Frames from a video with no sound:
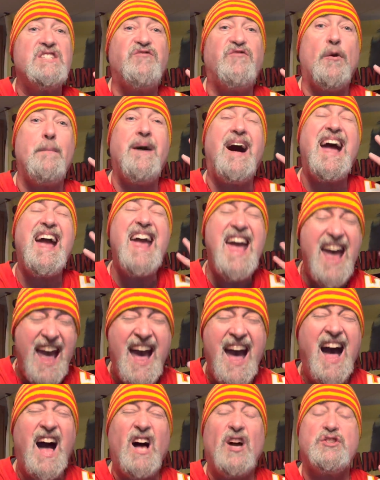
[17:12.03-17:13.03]
from my
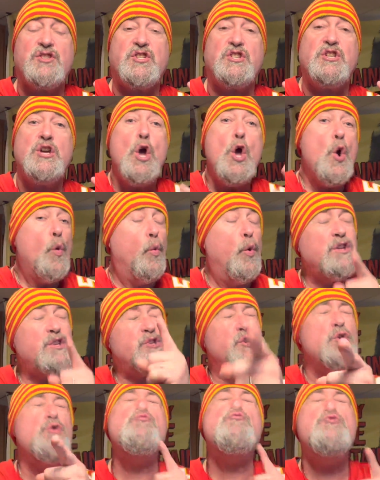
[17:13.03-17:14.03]
house,
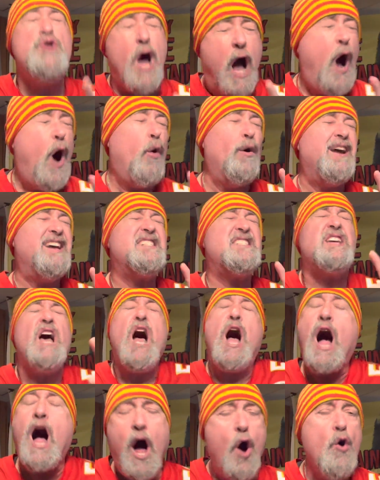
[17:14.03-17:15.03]
which you know is
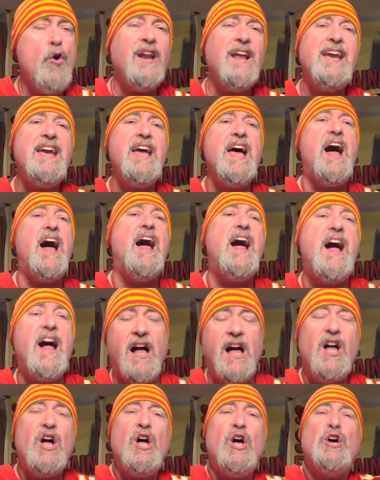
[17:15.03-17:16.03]
only a
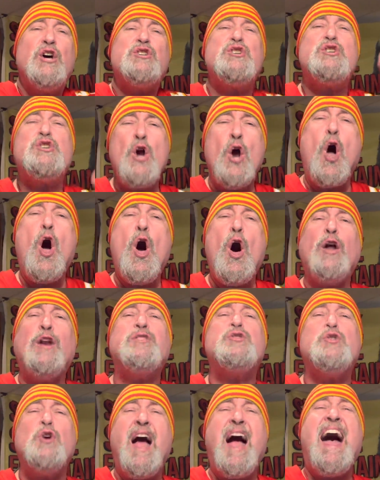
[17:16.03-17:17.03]
short
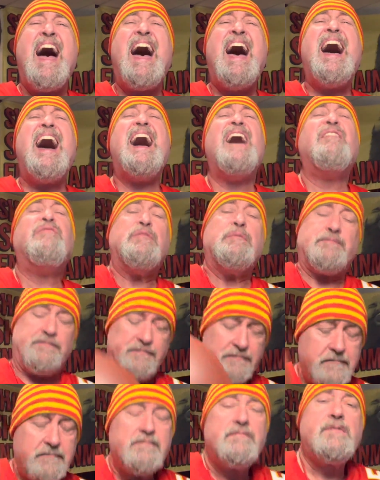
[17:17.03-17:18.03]
drive
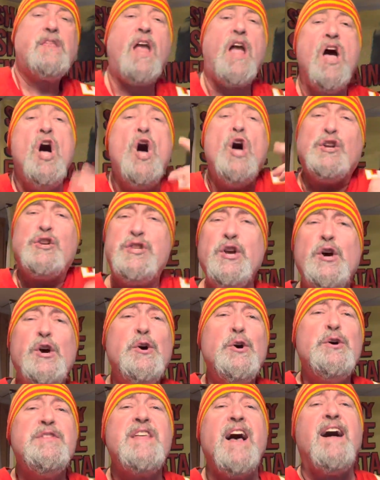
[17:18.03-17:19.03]

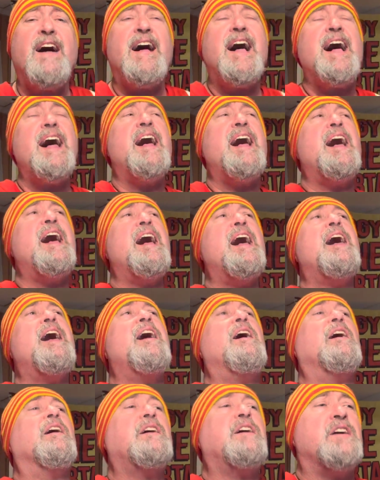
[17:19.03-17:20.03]
to
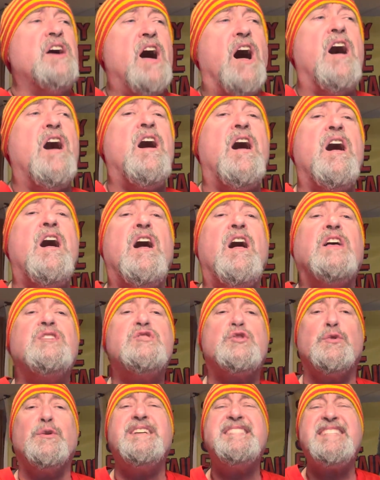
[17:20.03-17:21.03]
the
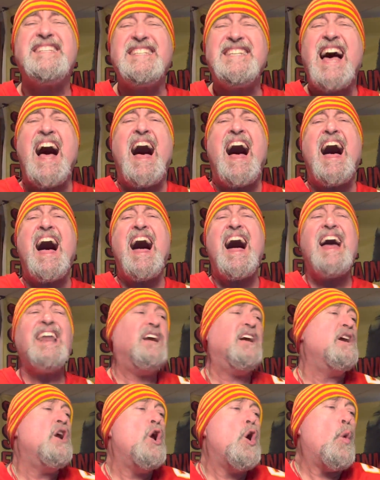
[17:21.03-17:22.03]
countryside.
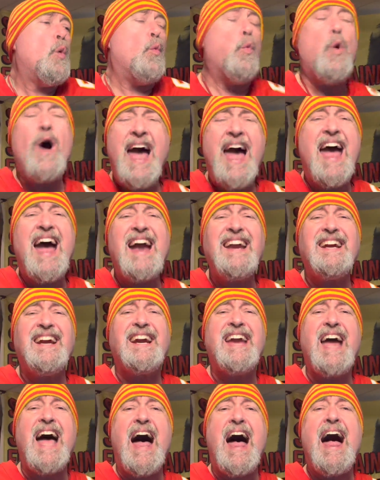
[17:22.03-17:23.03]
Where you
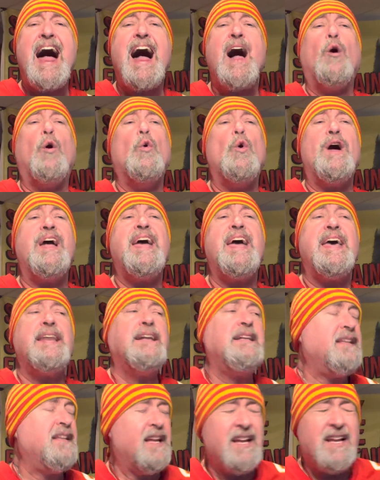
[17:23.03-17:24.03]
going?